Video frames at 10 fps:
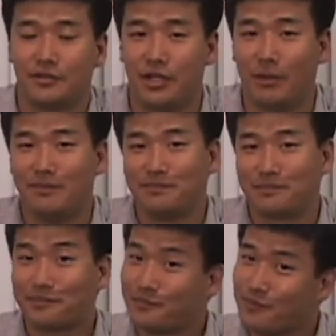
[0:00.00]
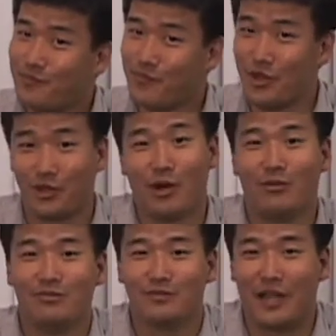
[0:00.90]
So
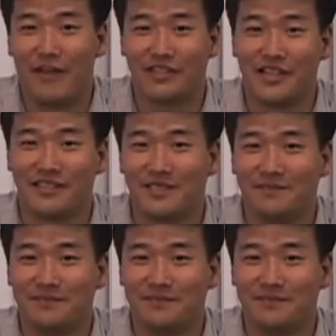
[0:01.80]
go have a taste.